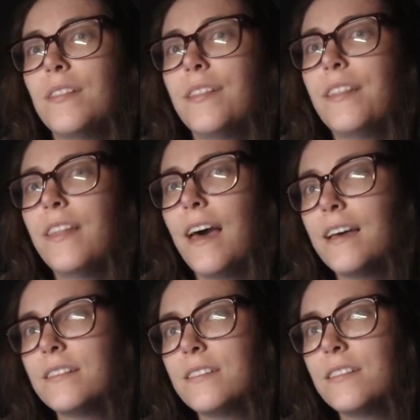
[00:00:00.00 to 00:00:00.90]

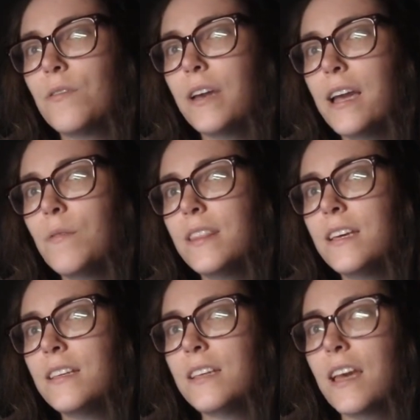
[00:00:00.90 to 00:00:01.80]
Less okay
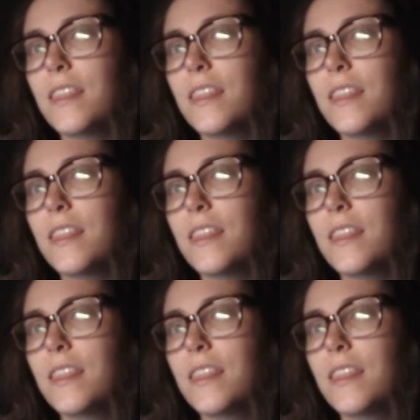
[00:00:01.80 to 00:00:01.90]
with this,